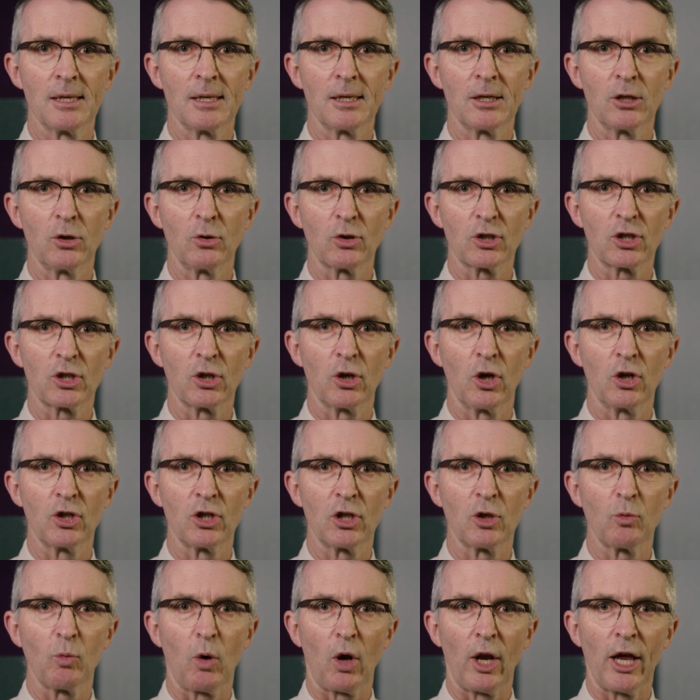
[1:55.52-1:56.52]
Your
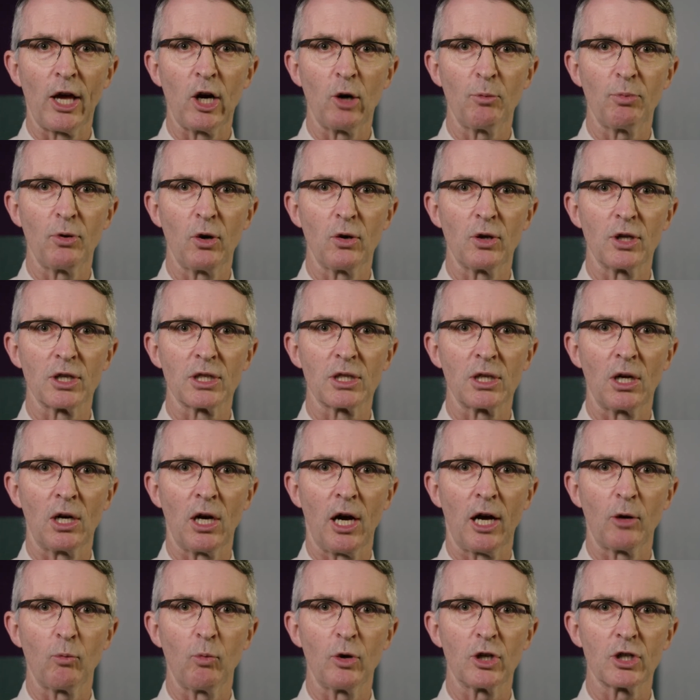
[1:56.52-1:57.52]
surgeon will help you
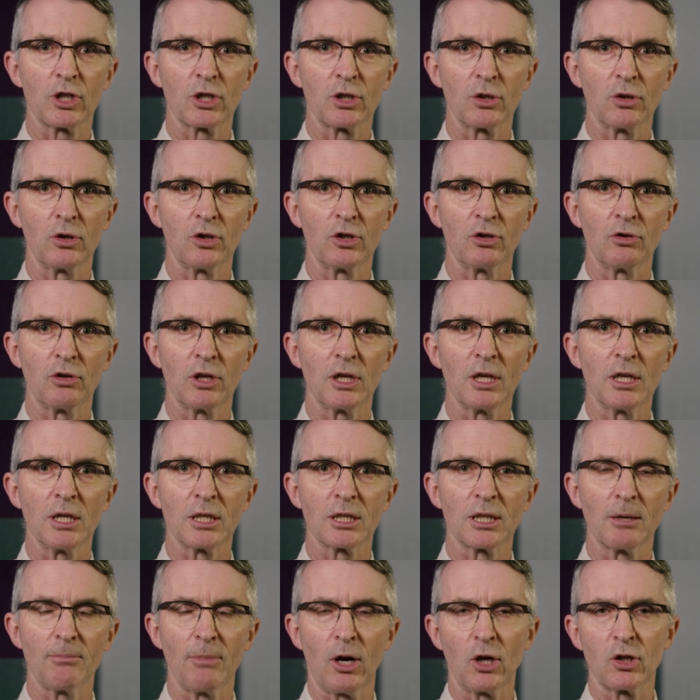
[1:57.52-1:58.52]
decide which surgery
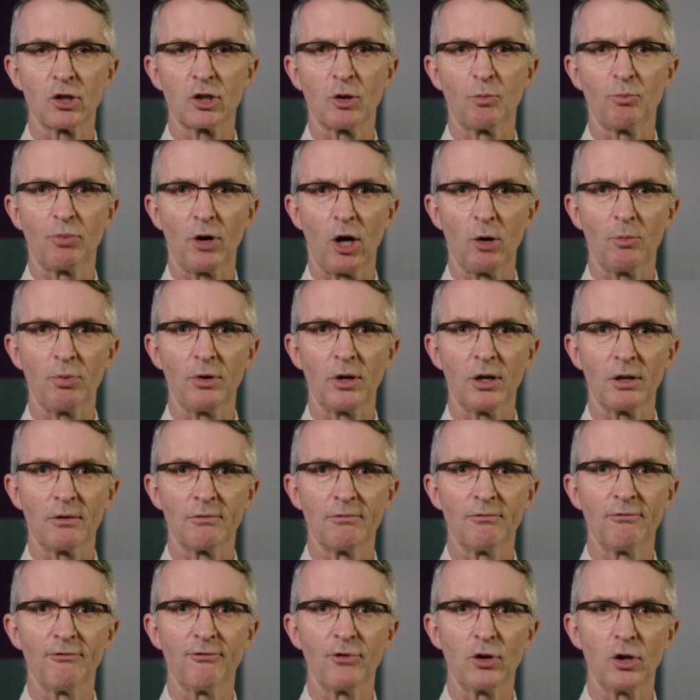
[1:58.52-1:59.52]
is the most
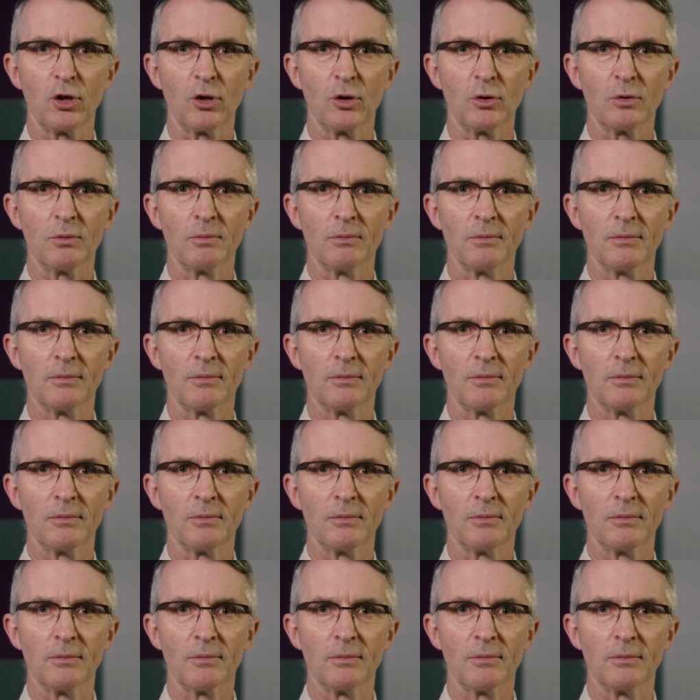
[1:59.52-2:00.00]
appropriate for you.